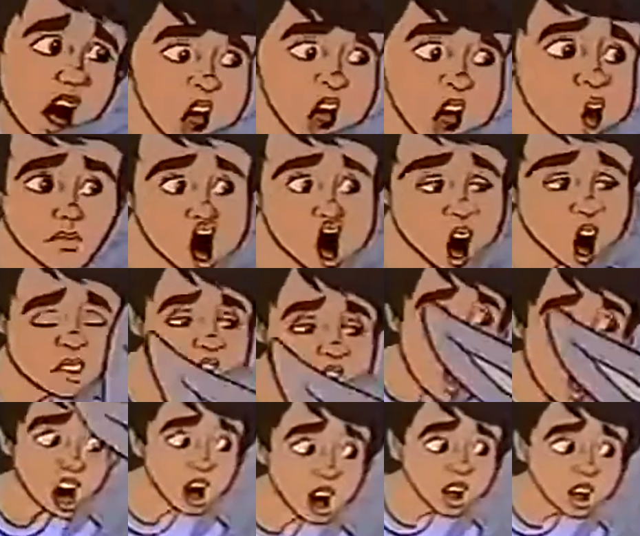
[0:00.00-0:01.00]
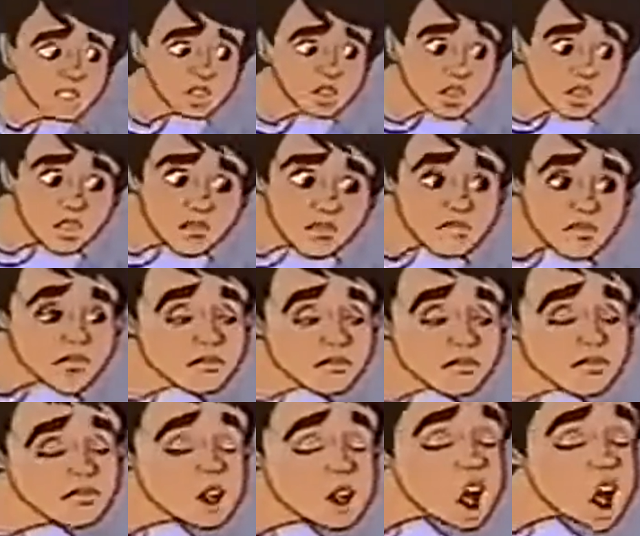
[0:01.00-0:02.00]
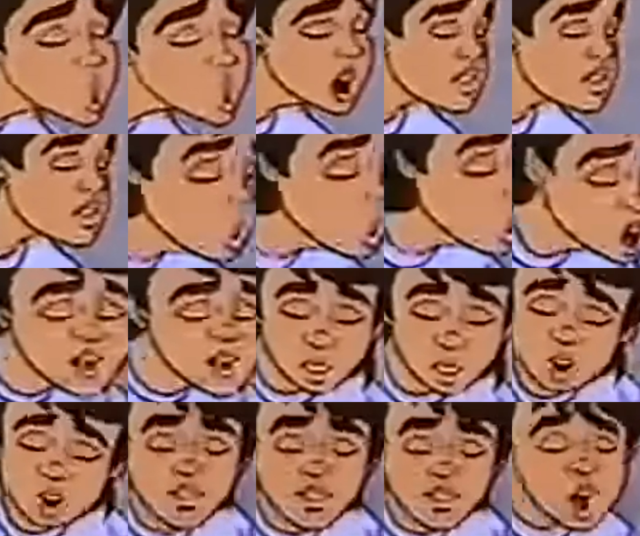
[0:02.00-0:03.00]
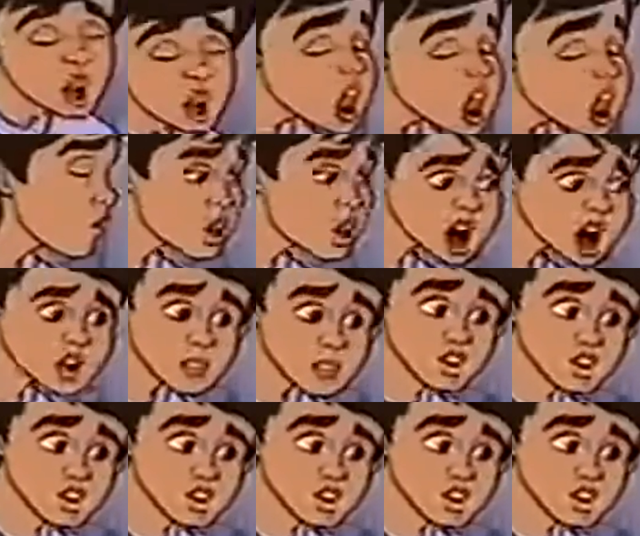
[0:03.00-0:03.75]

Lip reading: But they're my friends. They wouldn't do anything really